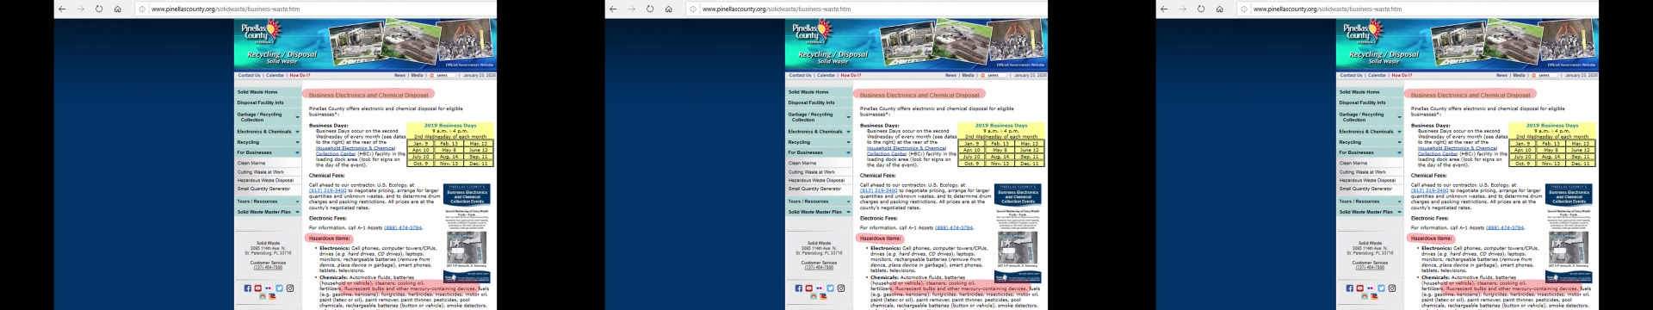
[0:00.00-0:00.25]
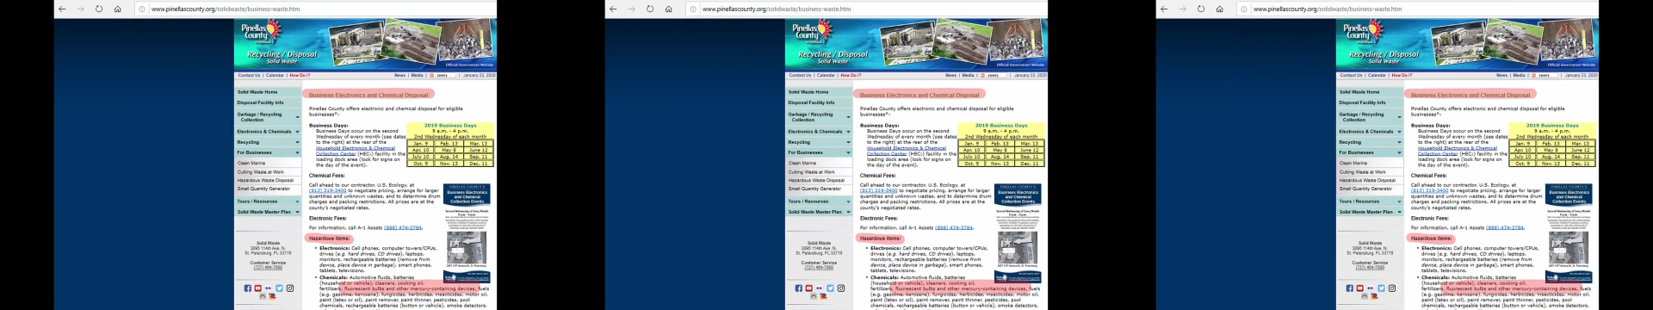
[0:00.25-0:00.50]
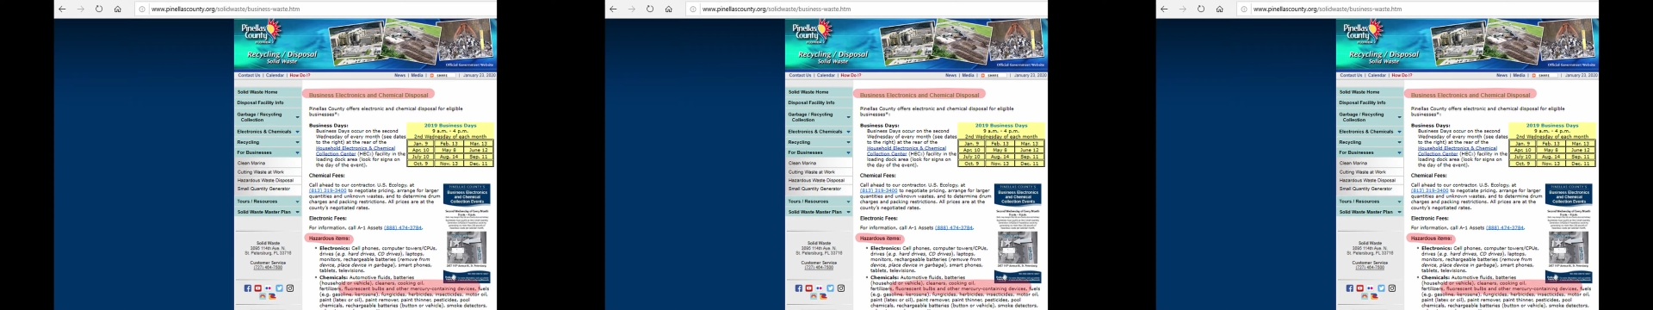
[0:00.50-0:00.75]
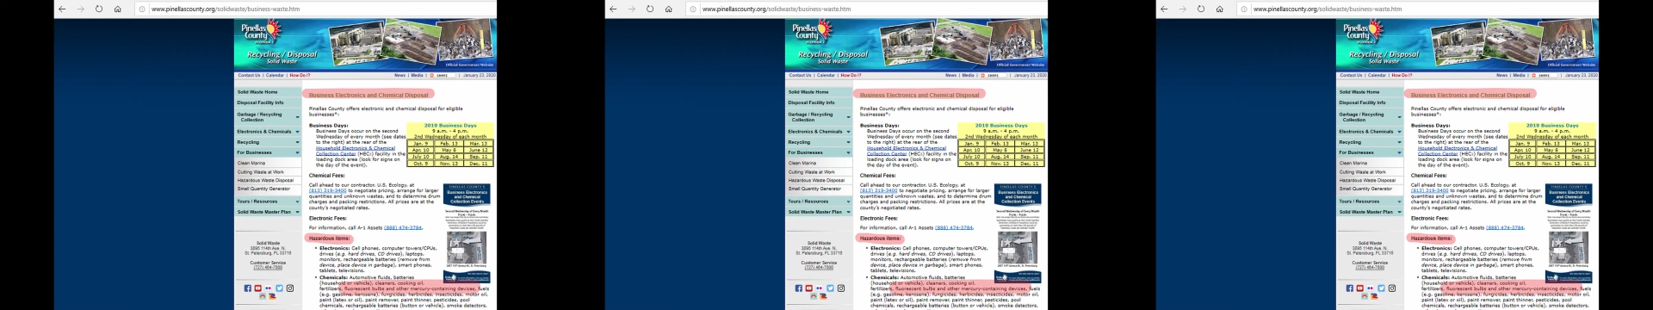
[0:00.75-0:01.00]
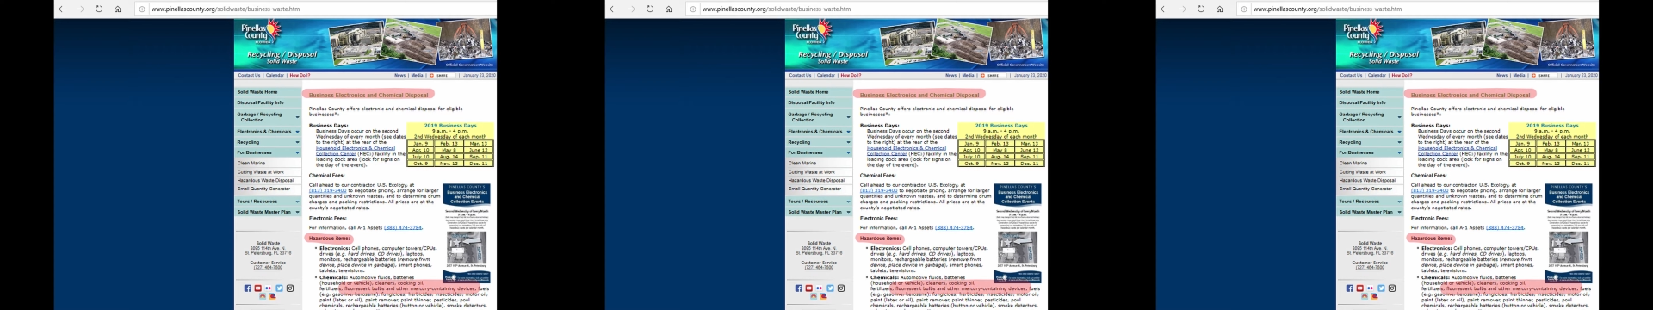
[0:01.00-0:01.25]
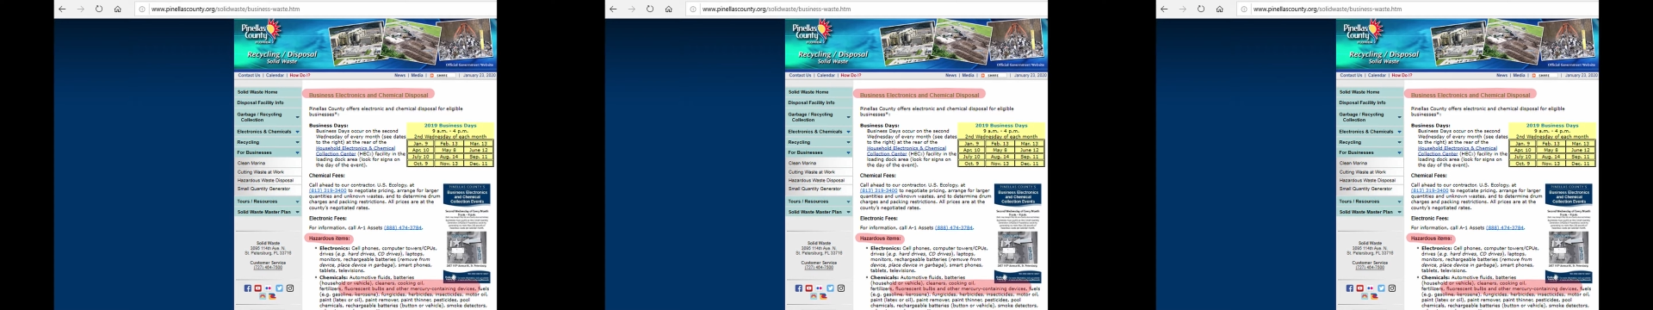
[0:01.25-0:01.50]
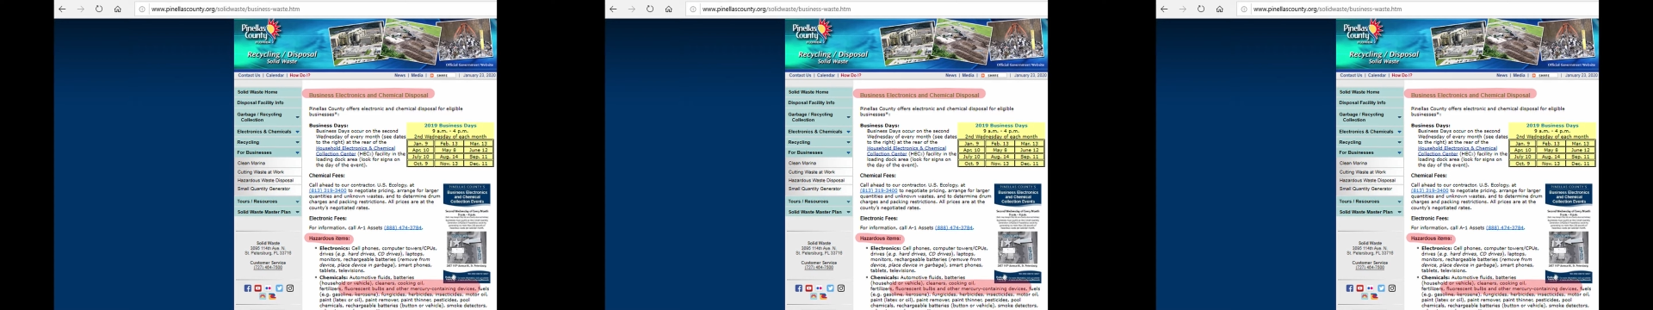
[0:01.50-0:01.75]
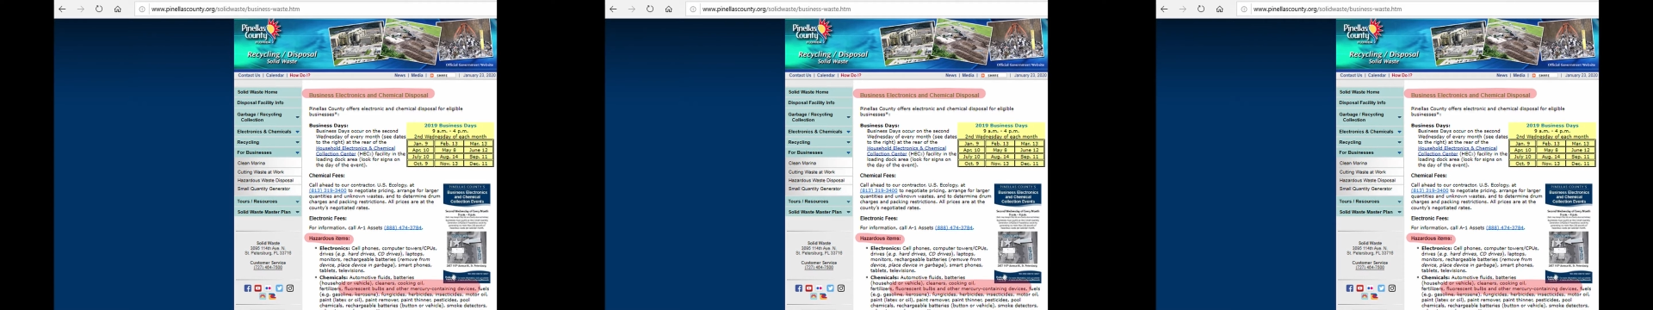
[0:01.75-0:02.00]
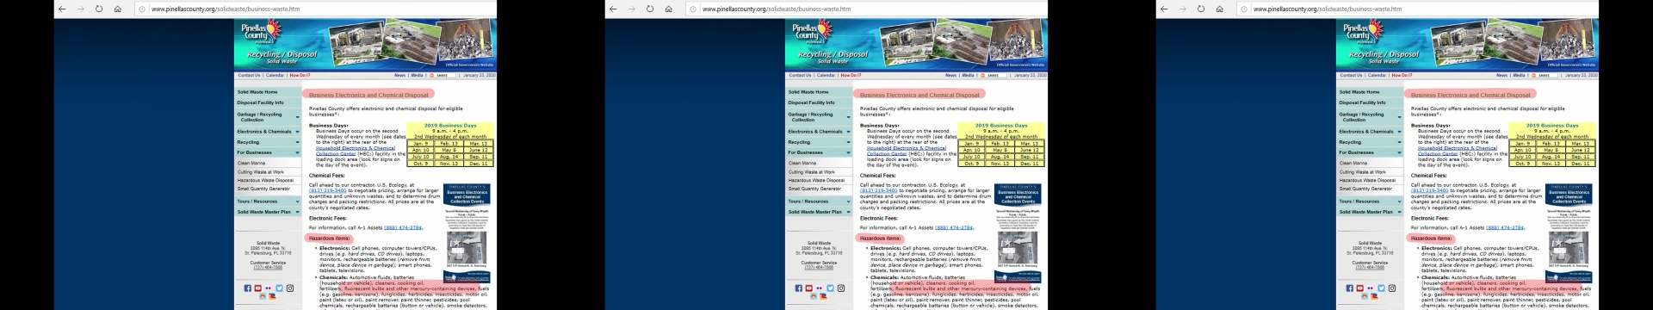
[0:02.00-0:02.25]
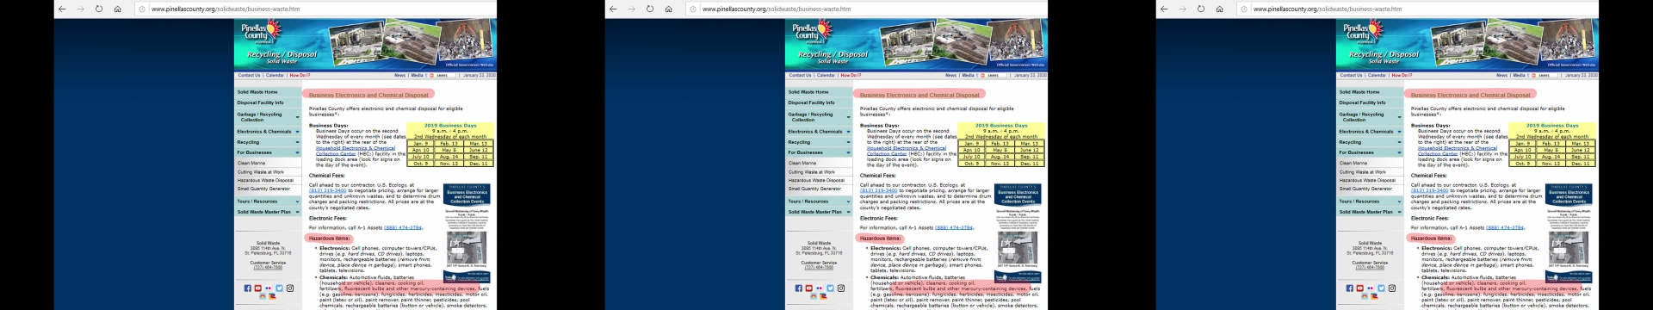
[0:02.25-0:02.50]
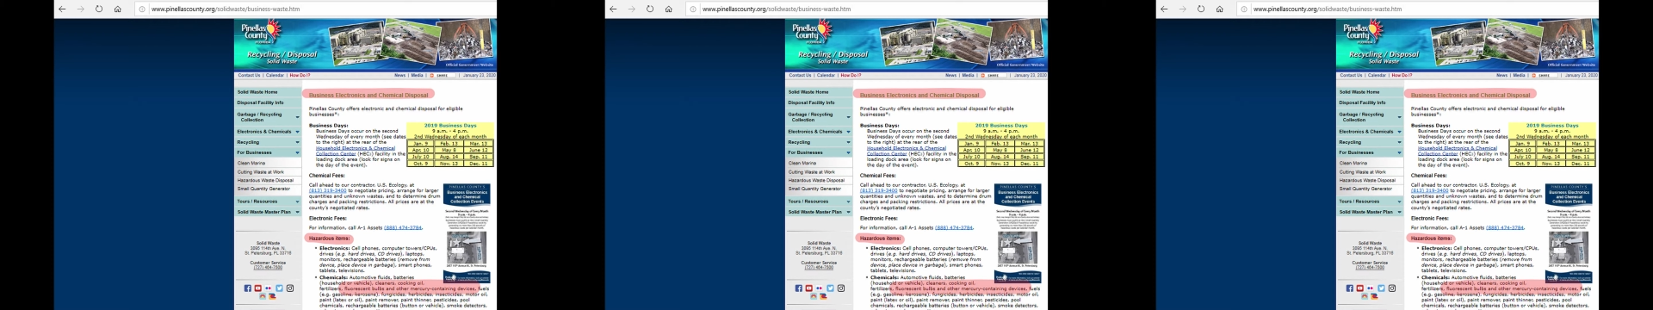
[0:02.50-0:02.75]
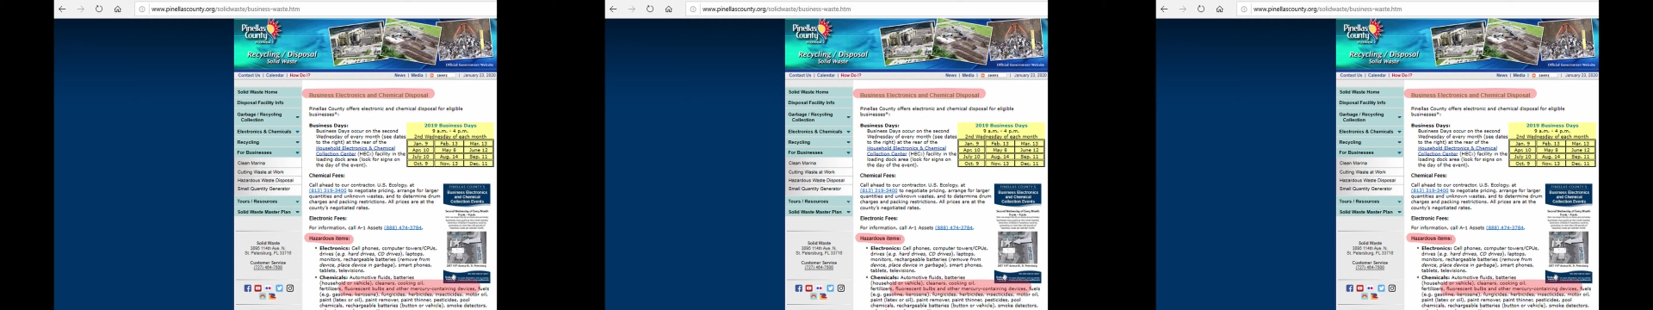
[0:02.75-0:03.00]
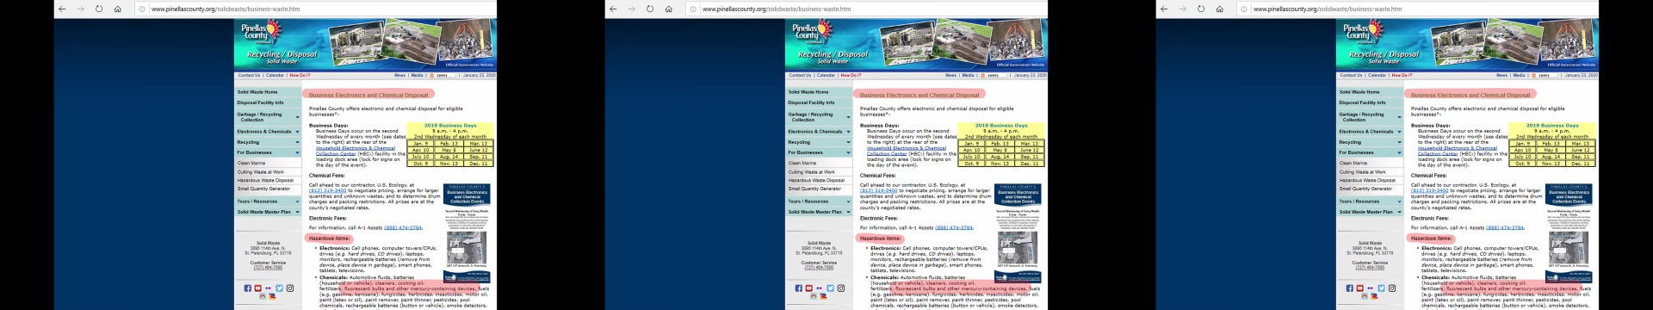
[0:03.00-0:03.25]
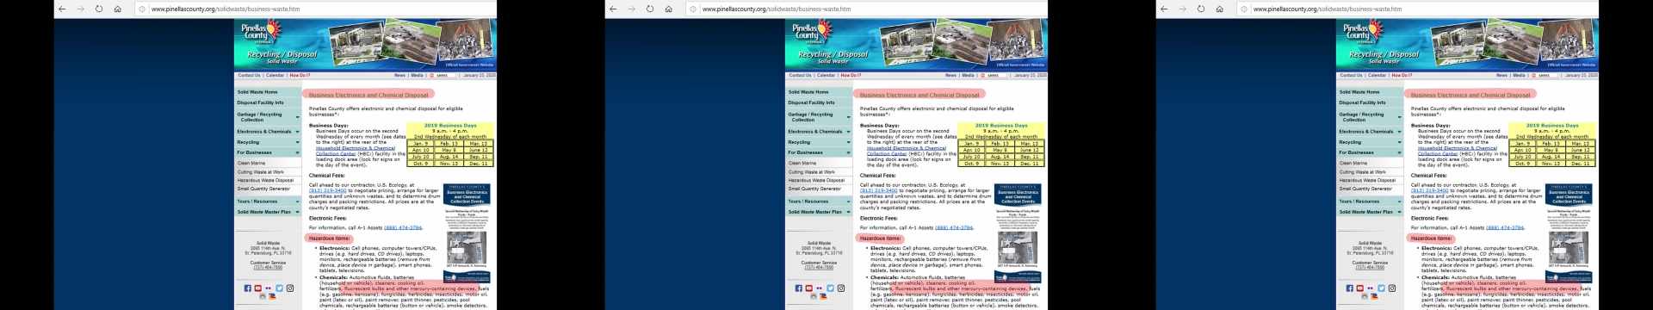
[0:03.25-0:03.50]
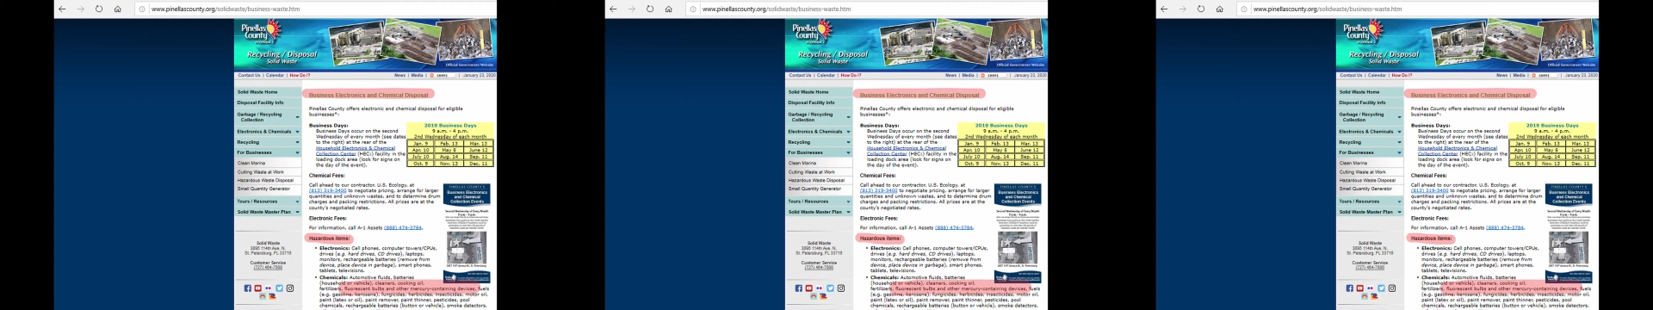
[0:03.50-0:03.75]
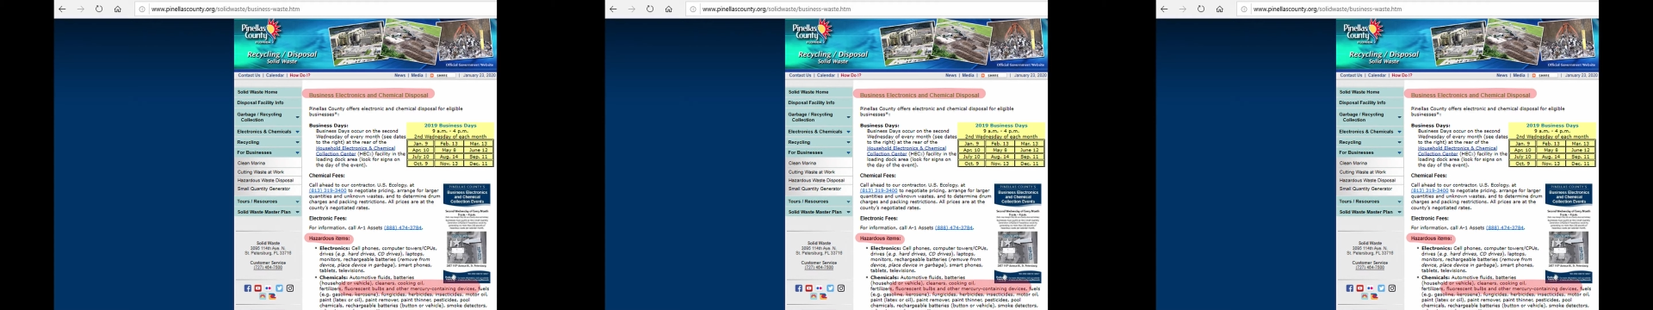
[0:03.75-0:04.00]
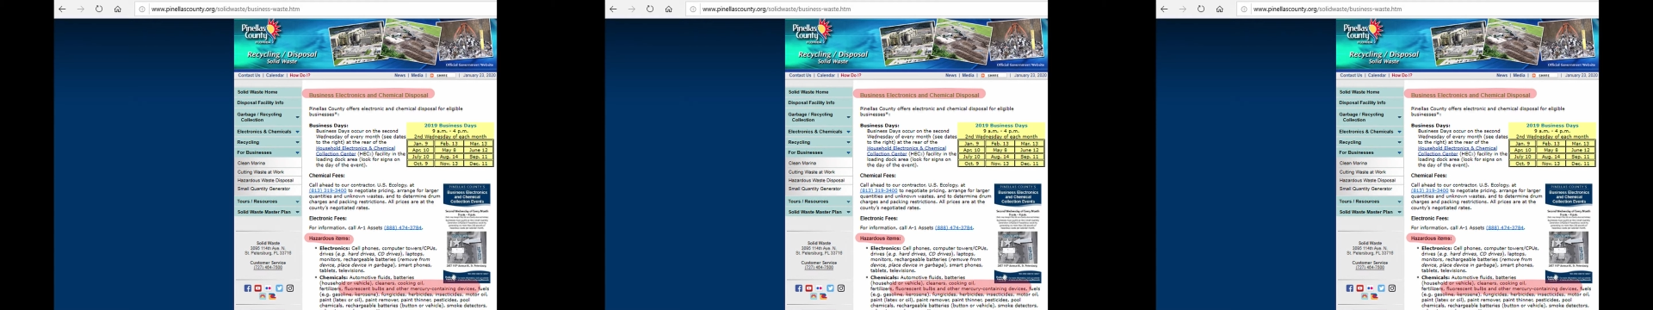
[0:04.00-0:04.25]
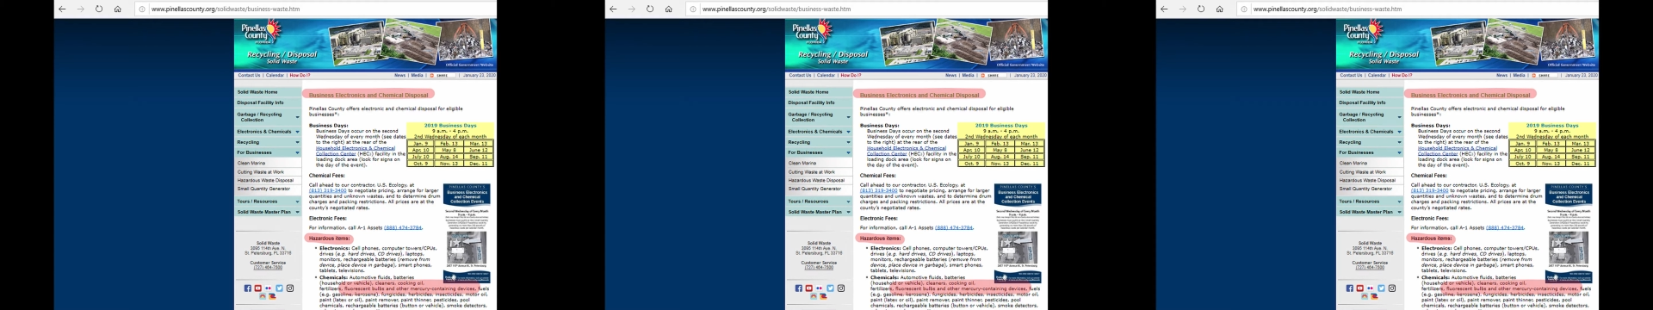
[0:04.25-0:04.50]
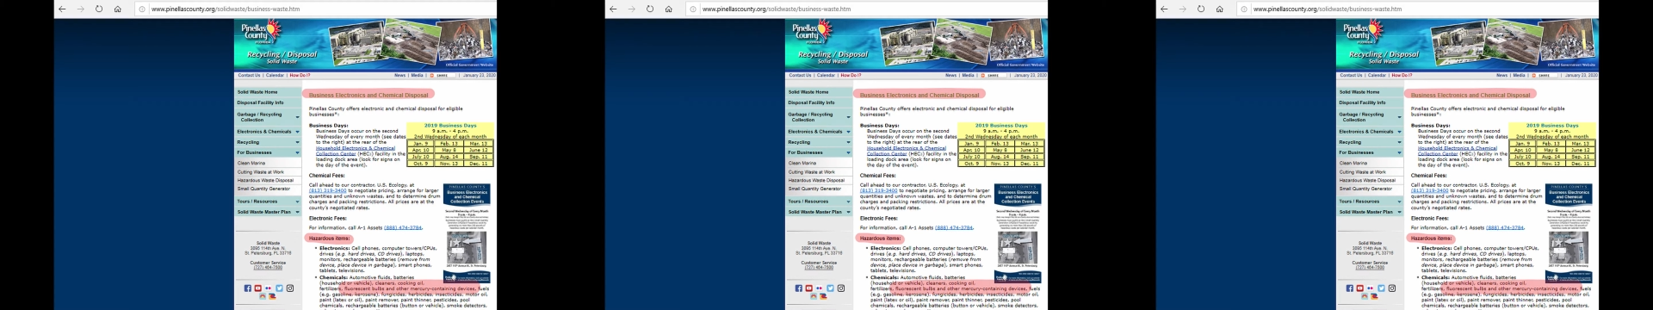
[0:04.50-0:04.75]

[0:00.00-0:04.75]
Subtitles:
[unreadable: no face in view]